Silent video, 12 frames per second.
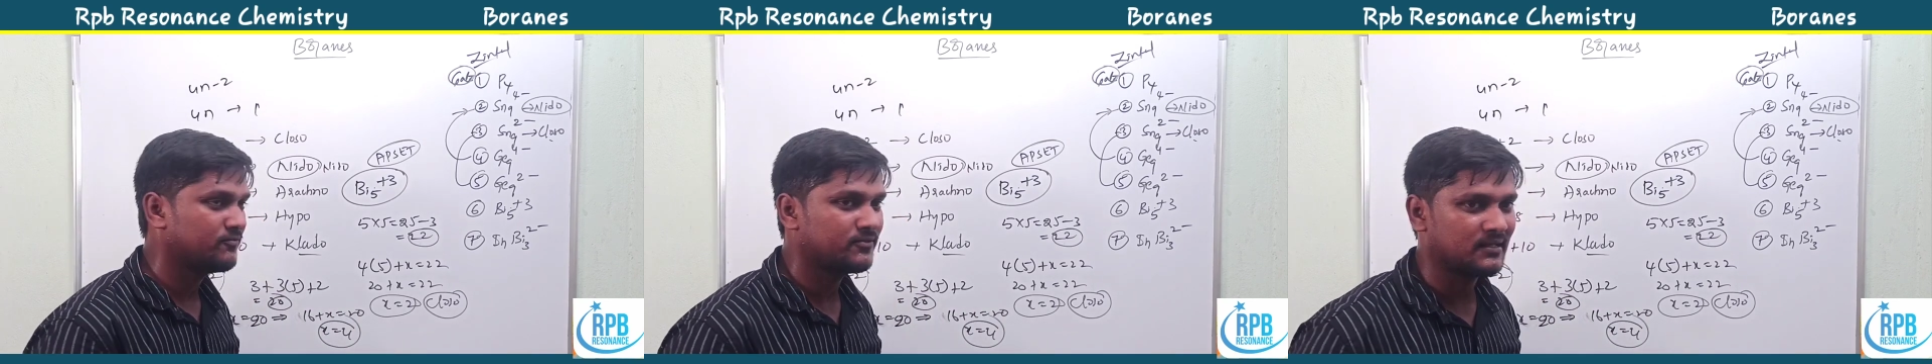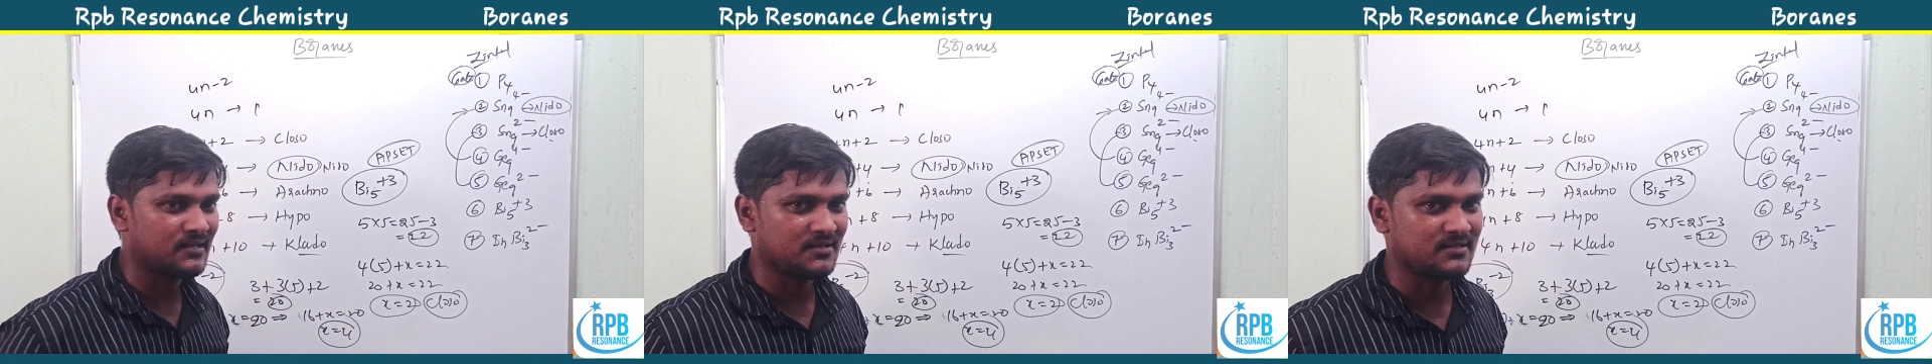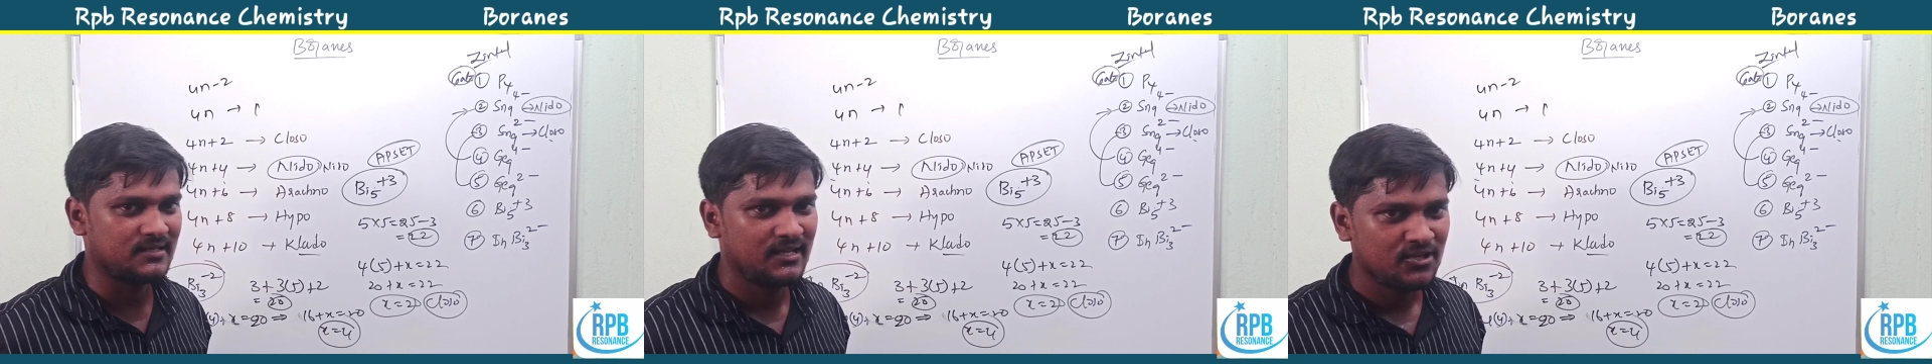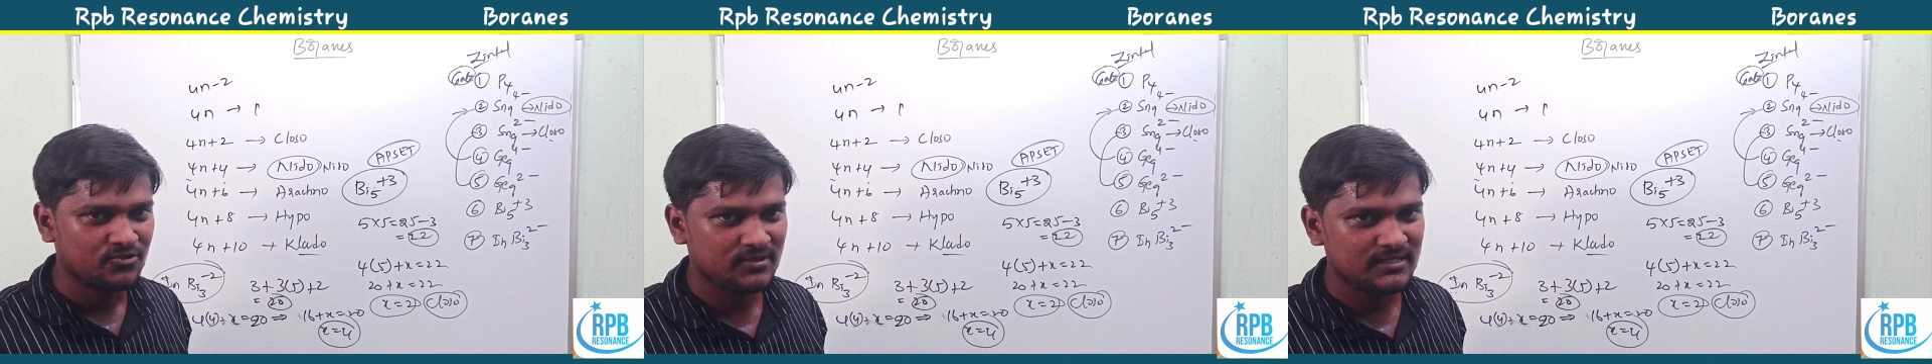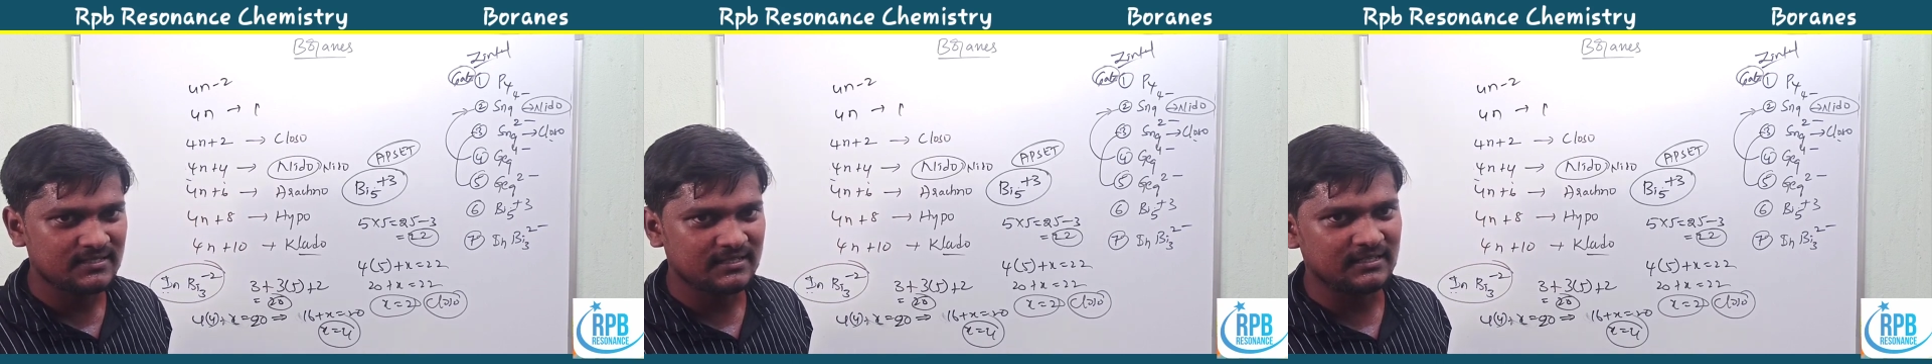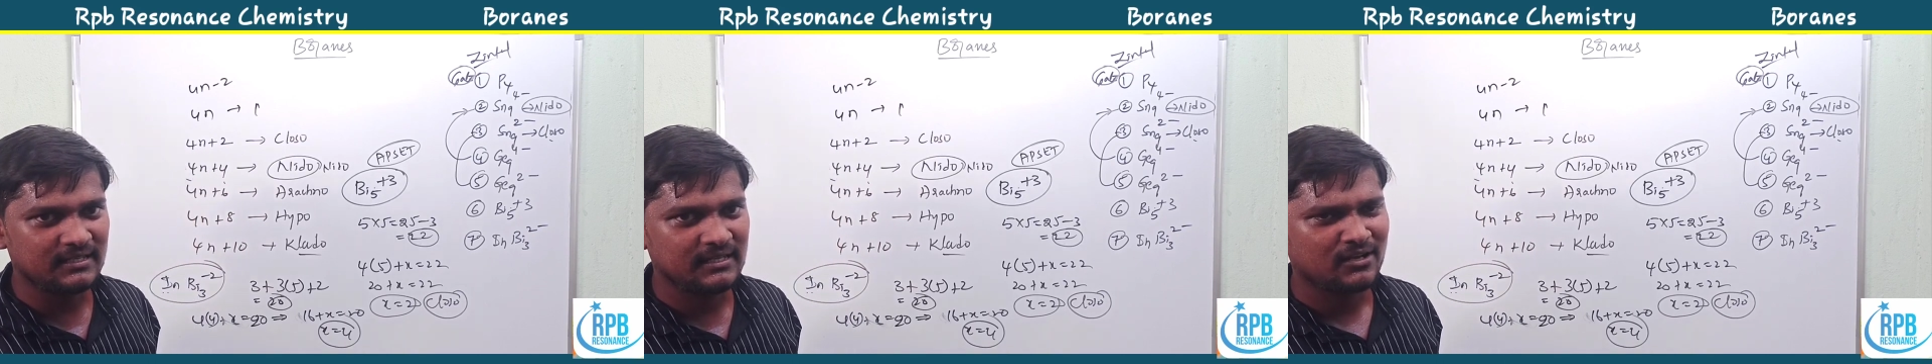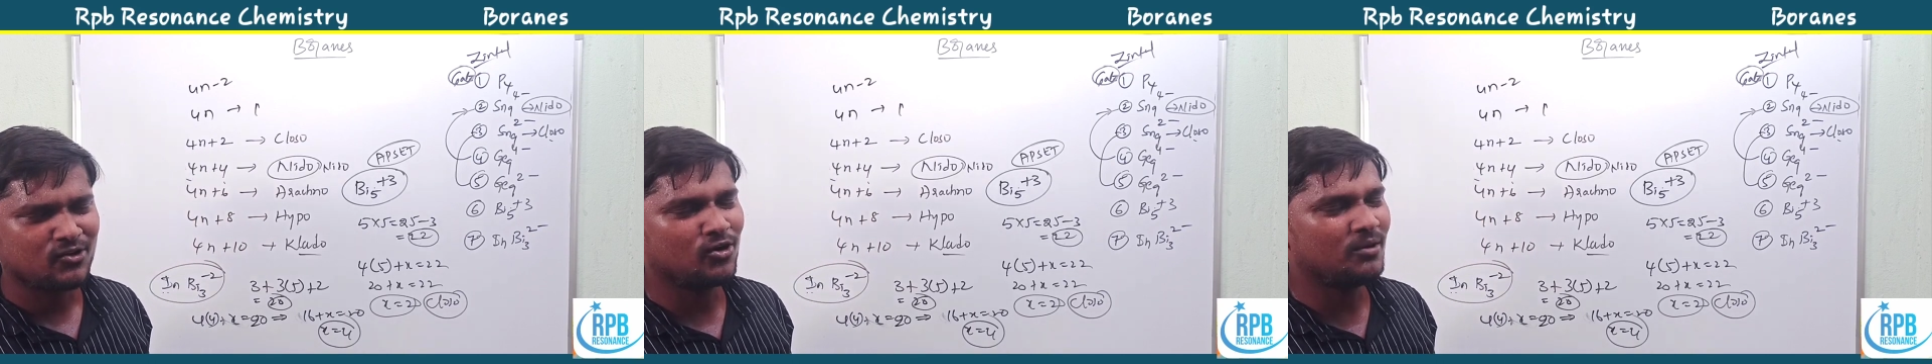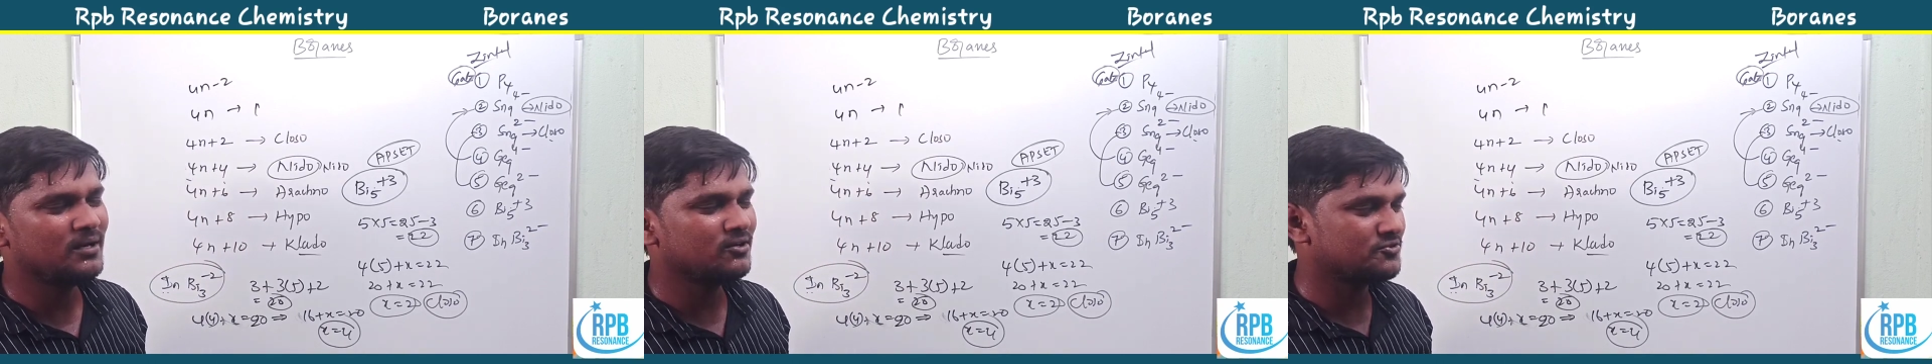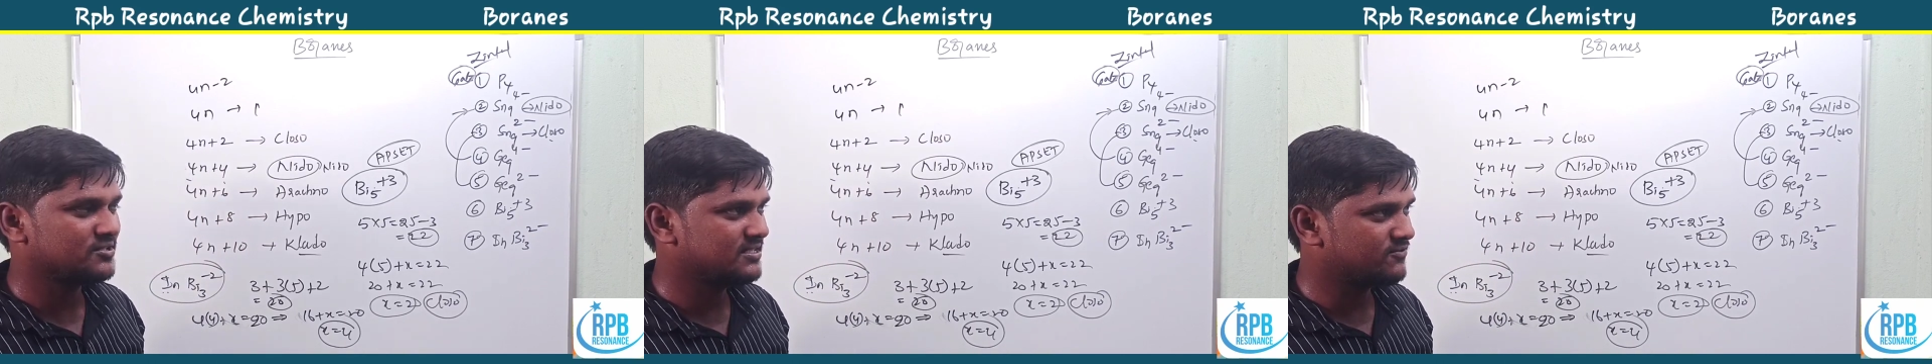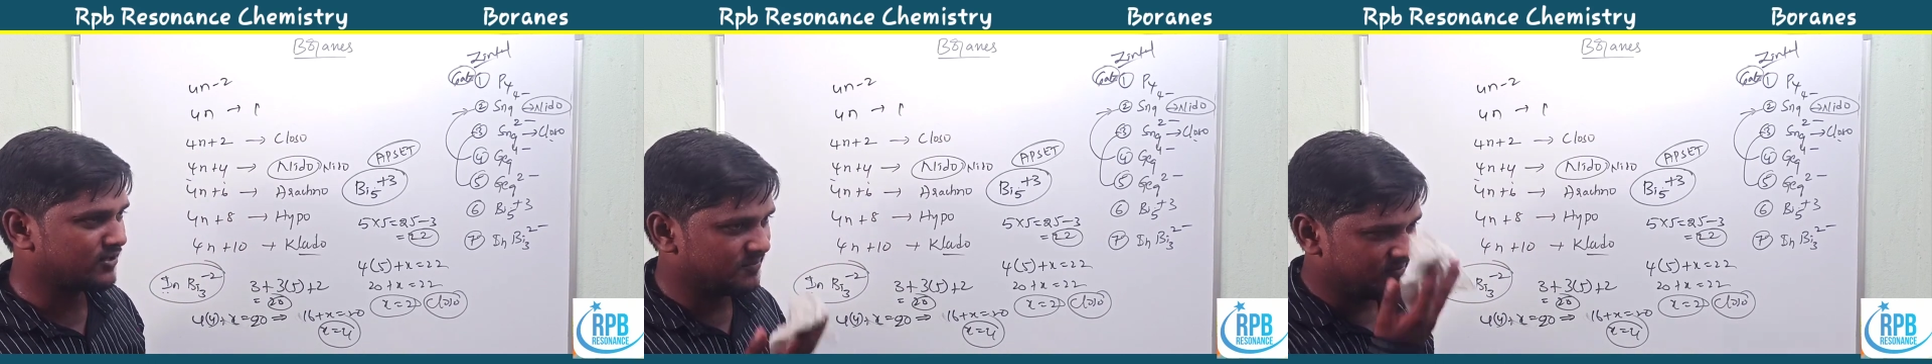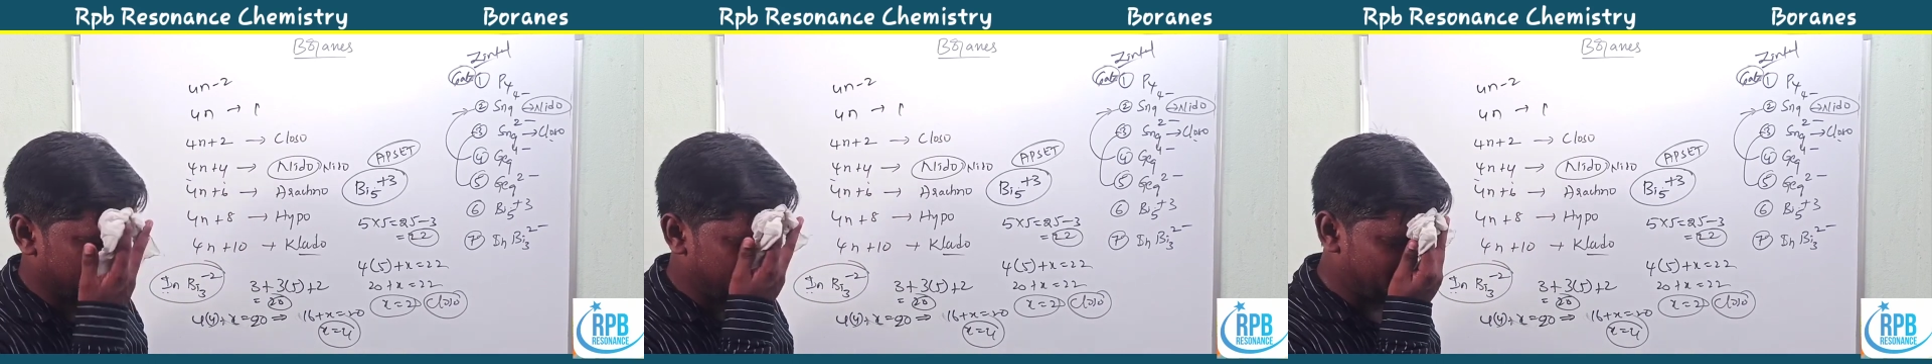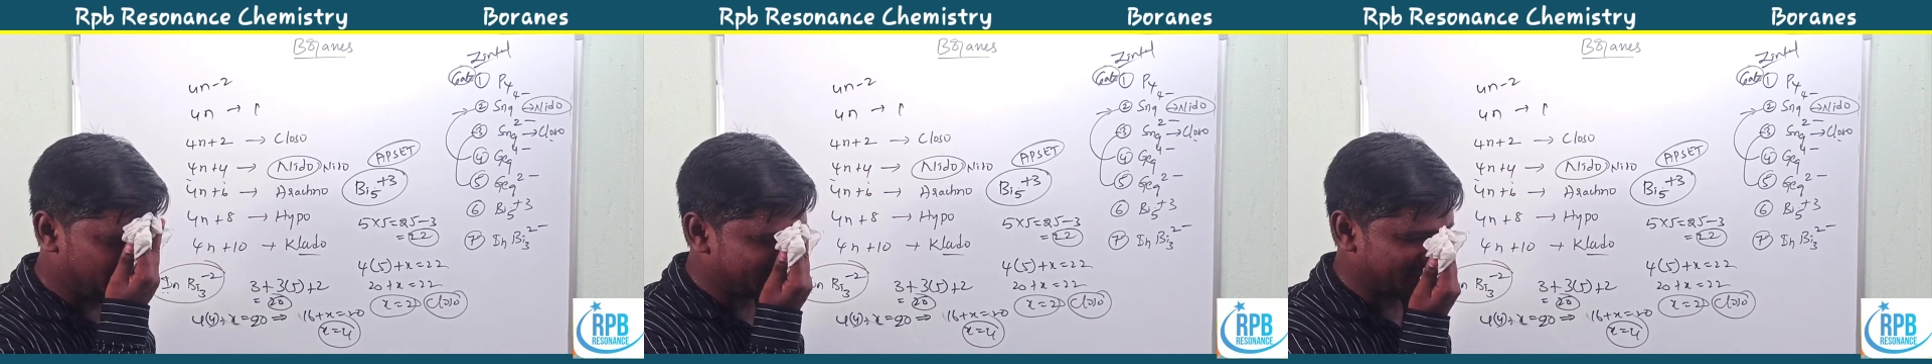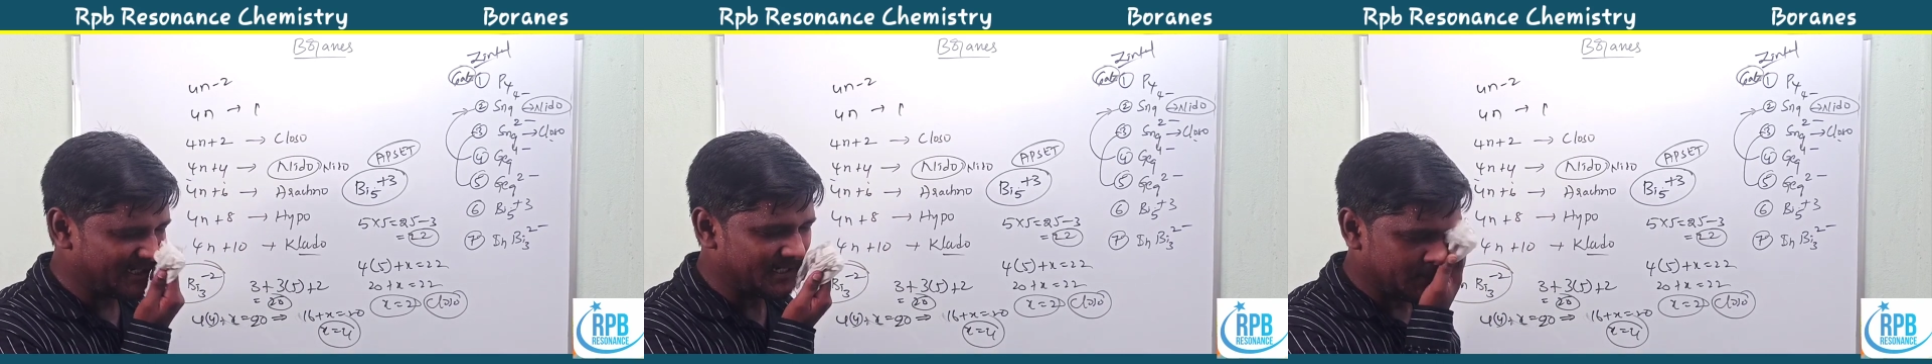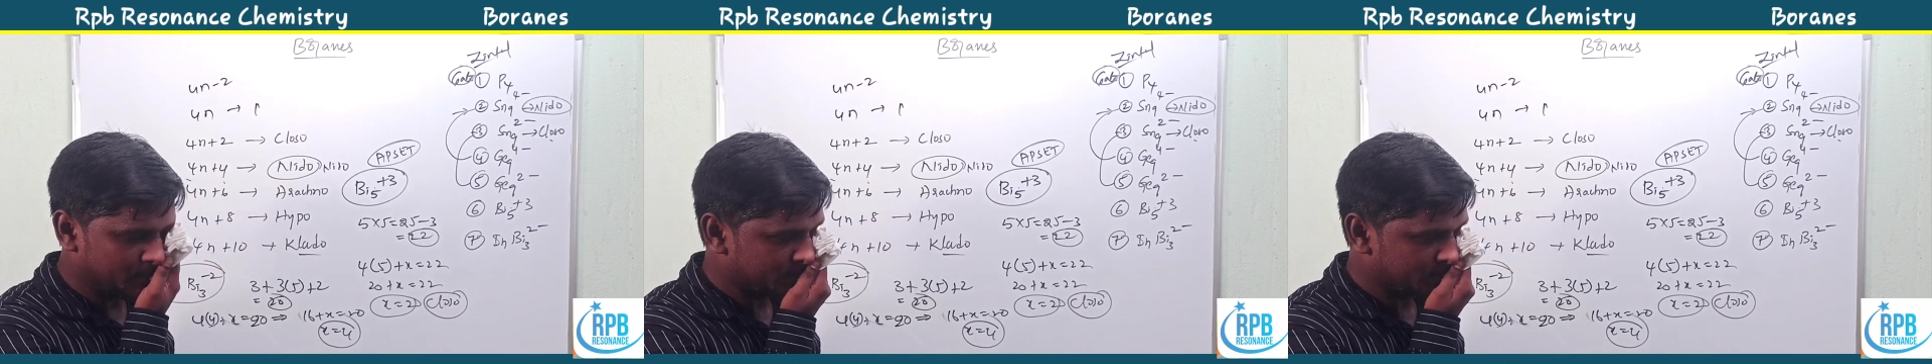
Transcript: of structure. So these are the common questions from AP set.